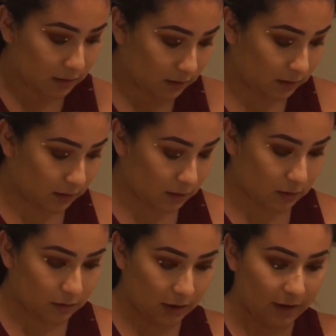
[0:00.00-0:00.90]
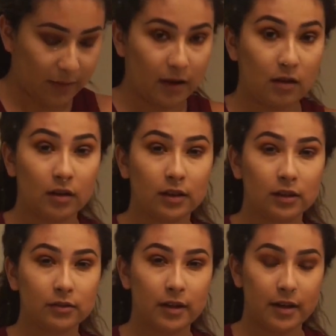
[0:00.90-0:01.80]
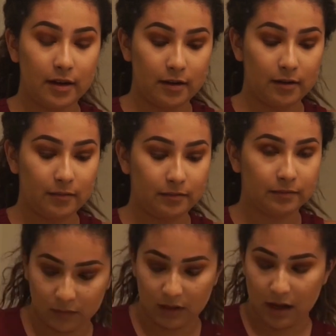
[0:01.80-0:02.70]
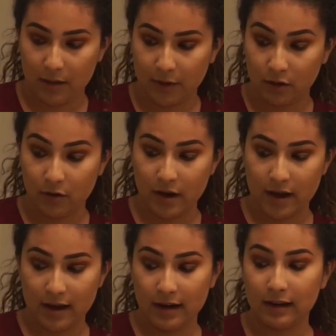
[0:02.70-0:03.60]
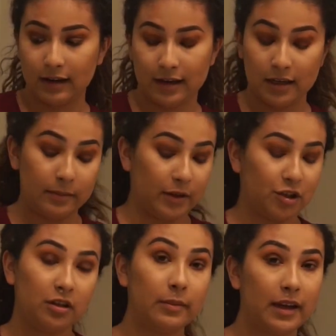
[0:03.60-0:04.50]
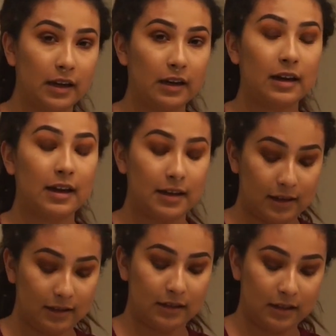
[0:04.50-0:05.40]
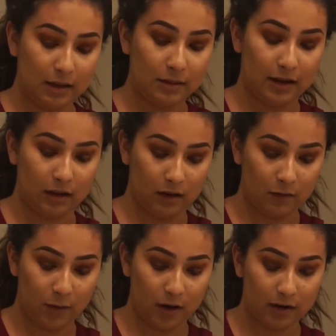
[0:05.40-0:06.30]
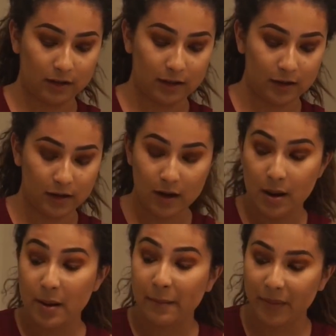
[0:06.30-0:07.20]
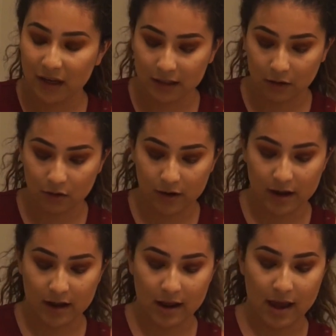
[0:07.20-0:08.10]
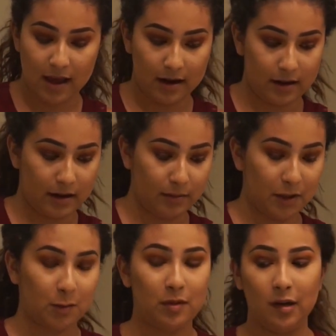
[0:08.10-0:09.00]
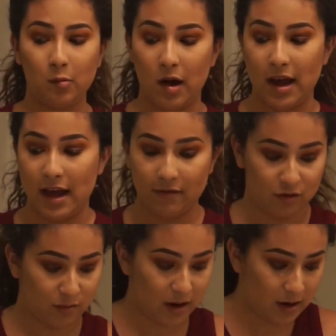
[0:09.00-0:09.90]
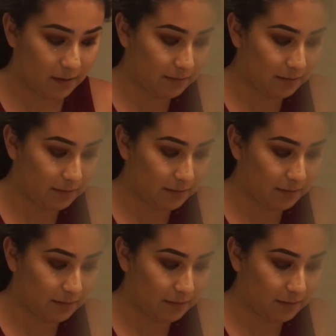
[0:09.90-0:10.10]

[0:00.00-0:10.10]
So I have my contacts right here. I'm gonna go ahead and, like I did mention in the beginning, it does seem like a lot of products here, but I'll go ahead and explain why I have so many.